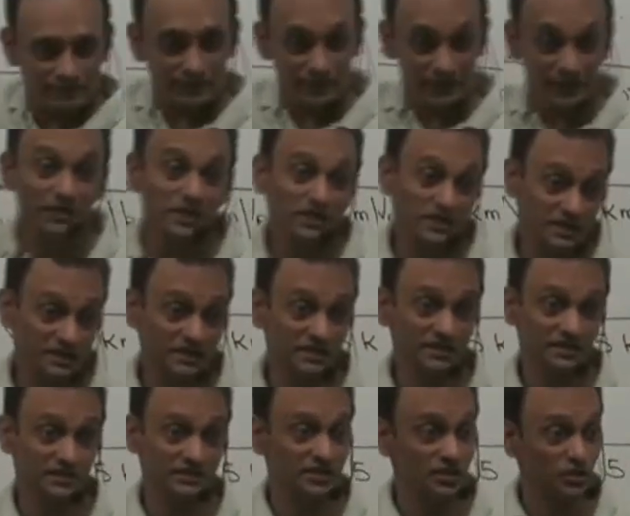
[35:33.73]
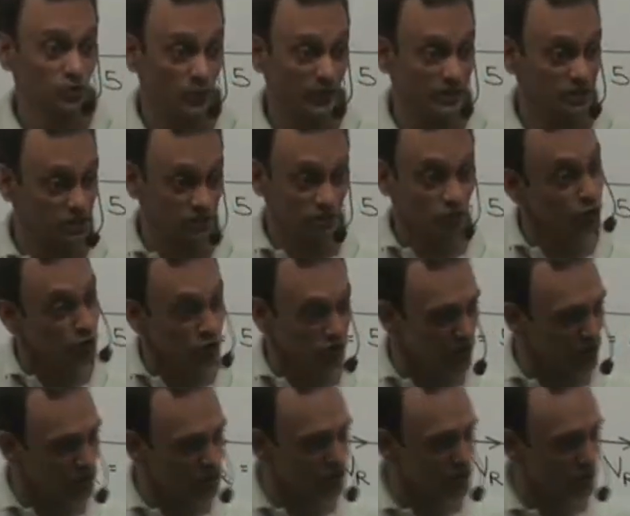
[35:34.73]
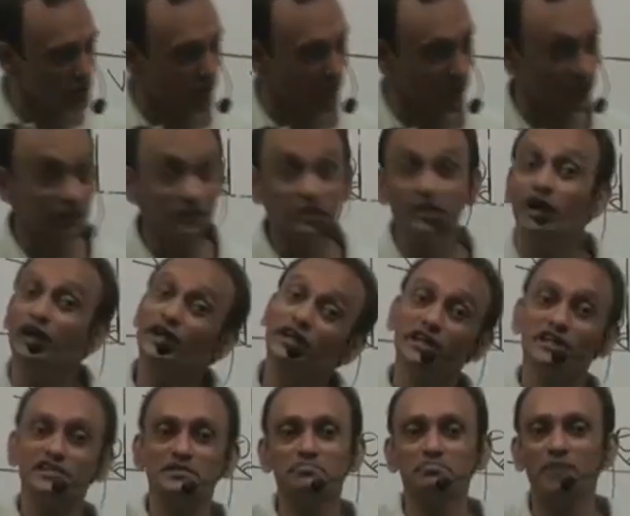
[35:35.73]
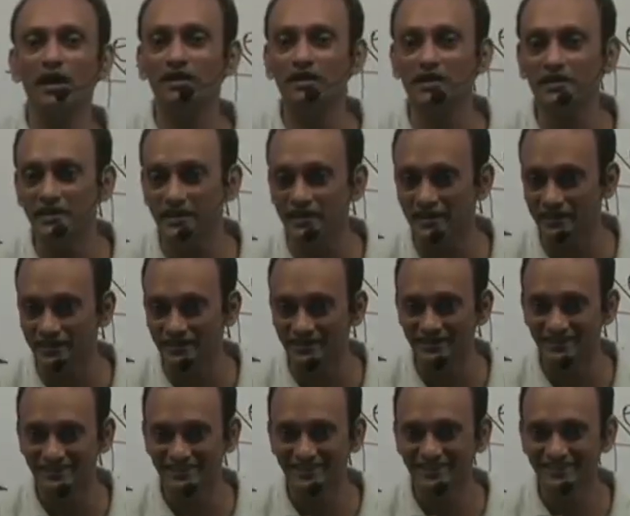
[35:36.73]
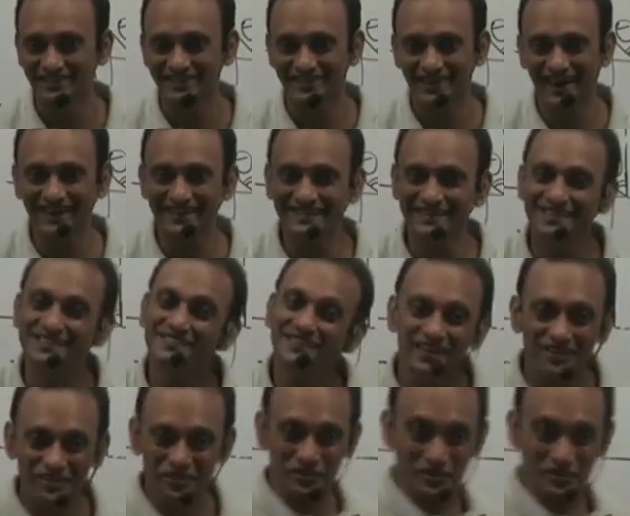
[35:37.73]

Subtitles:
In this situation, couldn't reach this point. The earlier smuggler did. Right? This one